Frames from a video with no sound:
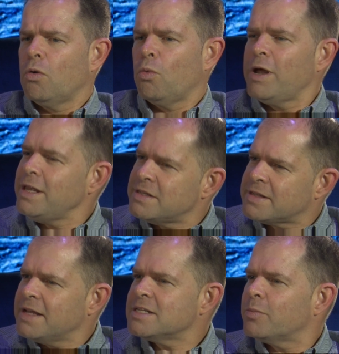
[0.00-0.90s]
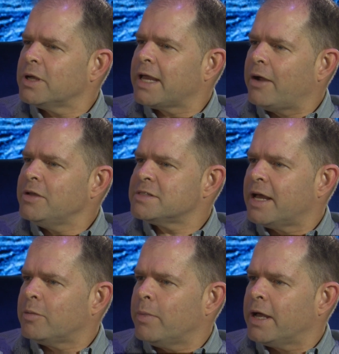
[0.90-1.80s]
When he stands up and carries
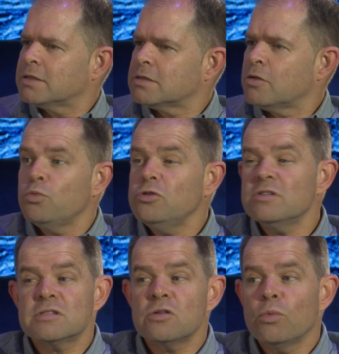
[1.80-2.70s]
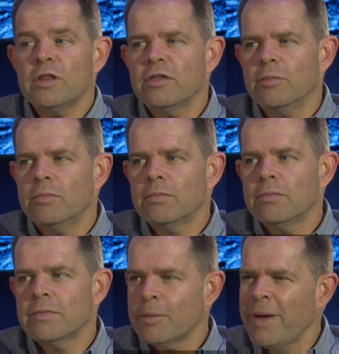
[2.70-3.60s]
that mat, the wound is still with him.
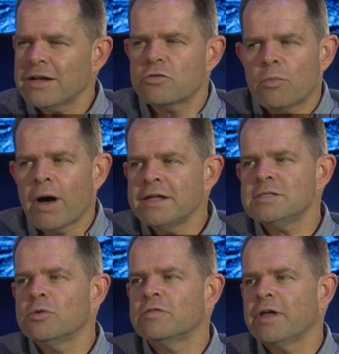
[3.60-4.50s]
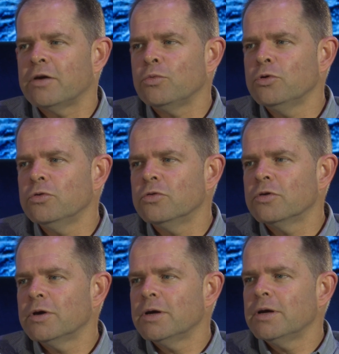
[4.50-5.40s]
The mat reminds him of that wound.
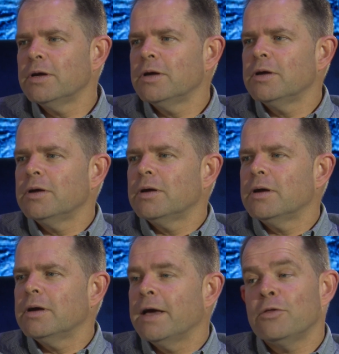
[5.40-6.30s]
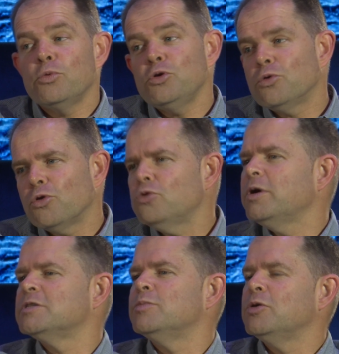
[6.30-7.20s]
And the wound will
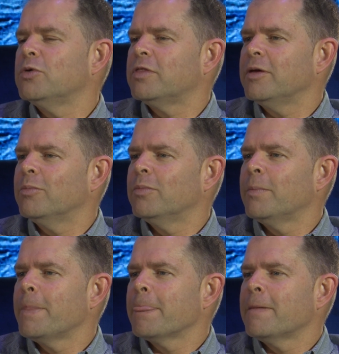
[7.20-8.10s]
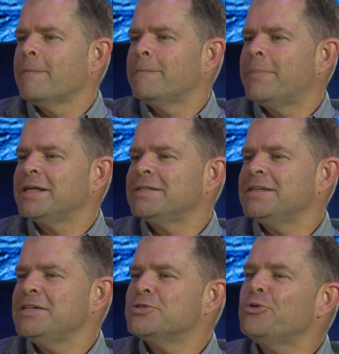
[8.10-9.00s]
always be with him. But
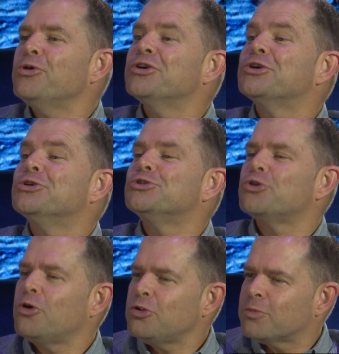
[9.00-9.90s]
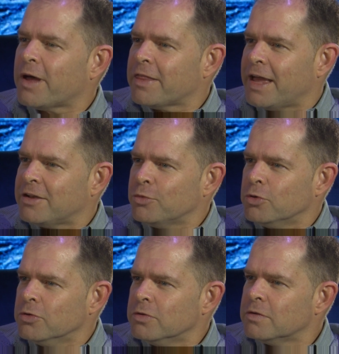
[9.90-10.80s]
he's no longer controlled by that
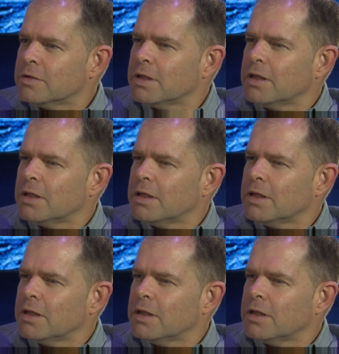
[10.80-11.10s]
wound.